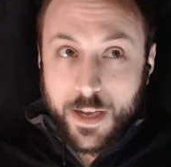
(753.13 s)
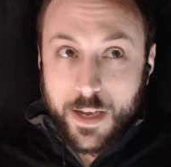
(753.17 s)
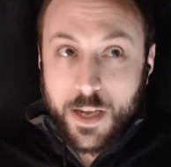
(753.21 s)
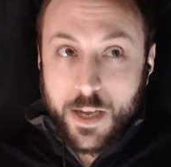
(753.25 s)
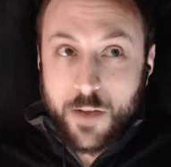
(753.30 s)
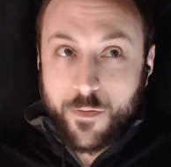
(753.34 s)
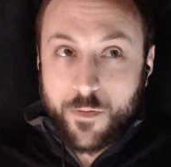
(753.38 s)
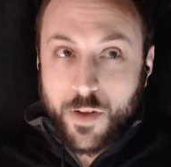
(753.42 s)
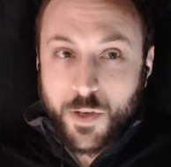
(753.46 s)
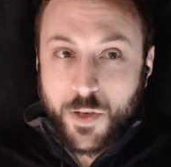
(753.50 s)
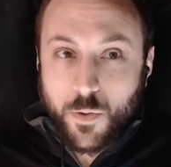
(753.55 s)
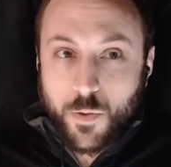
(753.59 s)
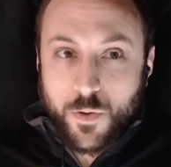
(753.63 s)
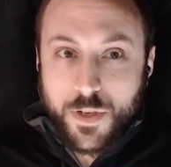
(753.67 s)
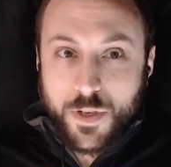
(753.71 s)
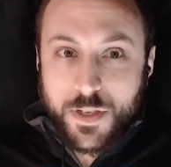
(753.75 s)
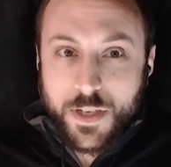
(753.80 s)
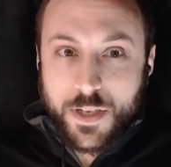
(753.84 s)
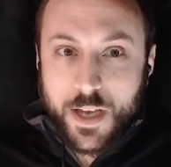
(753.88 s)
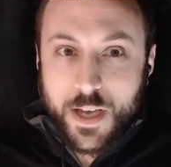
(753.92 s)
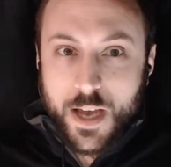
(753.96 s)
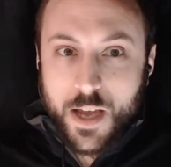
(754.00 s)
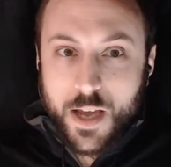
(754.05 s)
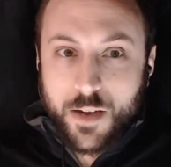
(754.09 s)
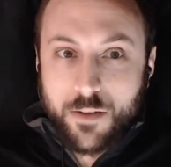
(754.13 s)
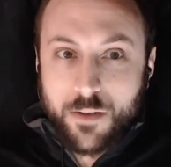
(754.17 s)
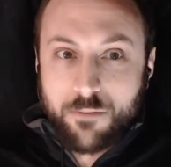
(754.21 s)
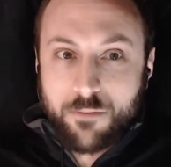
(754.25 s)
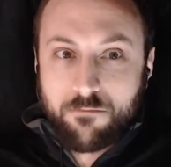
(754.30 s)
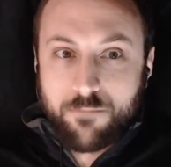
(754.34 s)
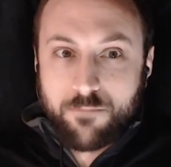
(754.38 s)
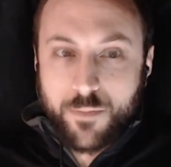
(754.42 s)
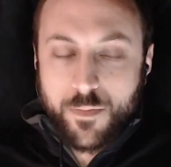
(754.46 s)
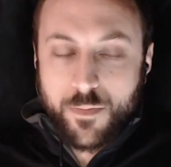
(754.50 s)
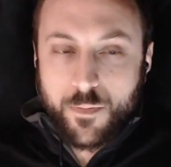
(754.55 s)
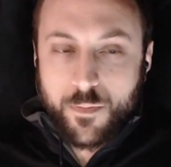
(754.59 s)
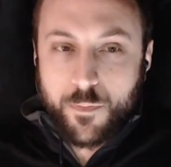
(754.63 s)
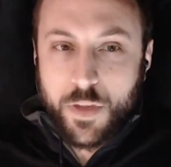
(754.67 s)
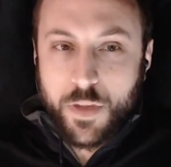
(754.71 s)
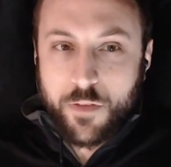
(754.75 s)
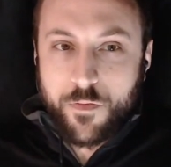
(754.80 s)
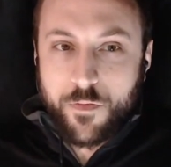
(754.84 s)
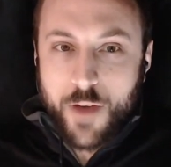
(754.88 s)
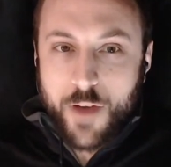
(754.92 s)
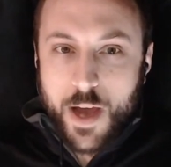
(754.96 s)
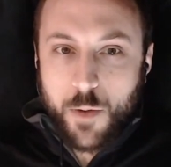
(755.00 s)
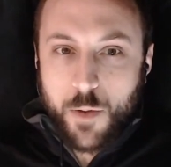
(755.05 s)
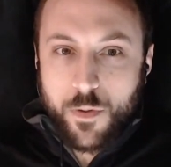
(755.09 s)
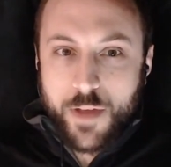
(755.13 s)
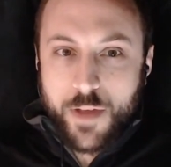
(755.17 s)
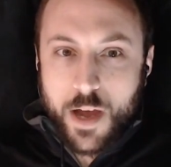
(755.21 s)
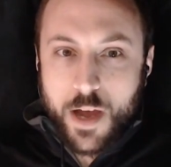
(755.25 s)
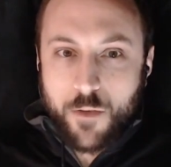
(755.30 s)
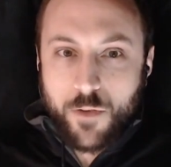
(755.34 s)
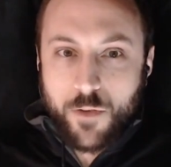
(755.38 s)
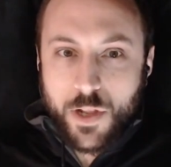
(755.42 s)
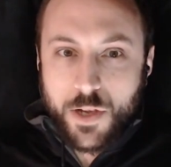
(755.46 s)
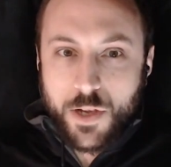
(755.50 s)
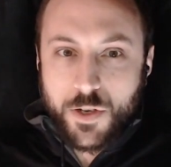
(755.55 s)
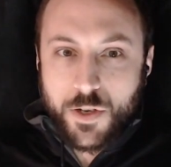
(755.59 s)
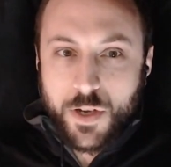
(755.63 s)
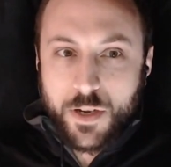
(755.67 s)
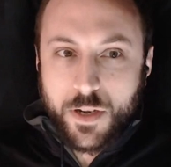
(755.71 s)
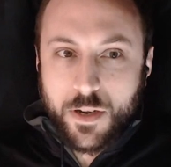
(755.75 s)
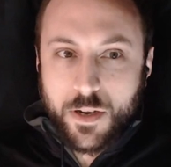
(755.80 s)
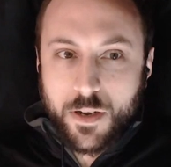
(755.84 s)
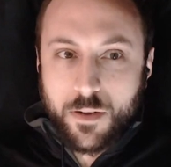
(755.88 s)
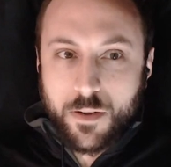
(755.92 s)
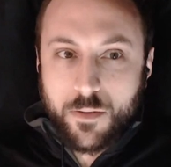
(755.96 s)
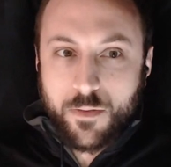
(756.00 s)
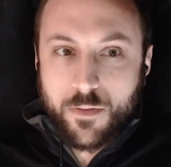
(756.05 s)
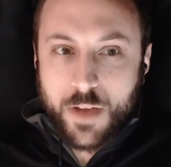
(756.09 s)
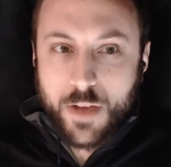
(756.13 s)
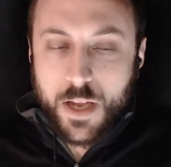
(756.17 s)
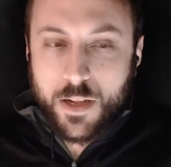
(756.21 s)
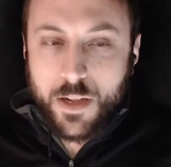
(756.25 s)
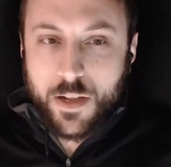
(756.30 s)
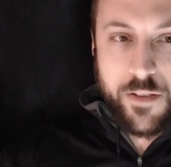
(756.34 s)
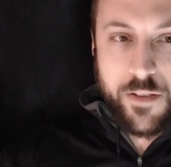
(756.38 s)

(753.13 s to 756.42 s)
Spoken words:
individuals can be fine without religion and